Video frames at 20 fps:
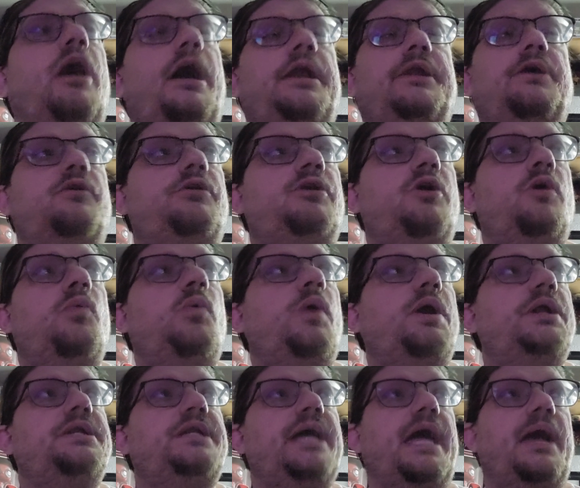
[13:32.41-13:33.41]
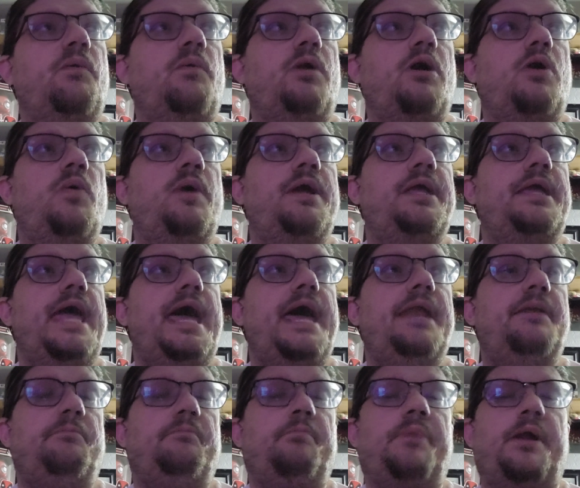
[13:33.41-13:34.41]
I don't know what day we're going
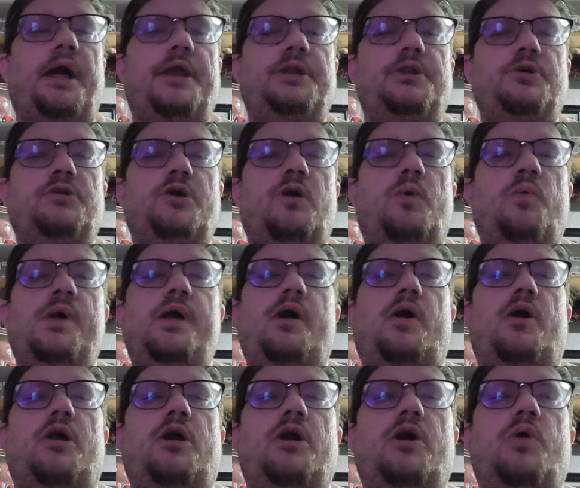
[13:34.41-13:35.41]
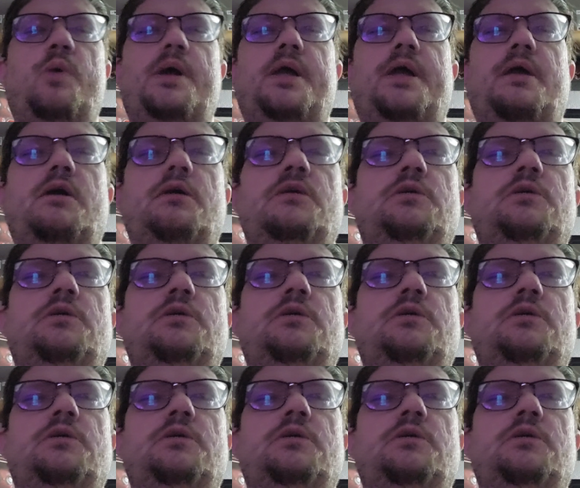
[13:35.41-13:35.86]
yet, but I do know we are going.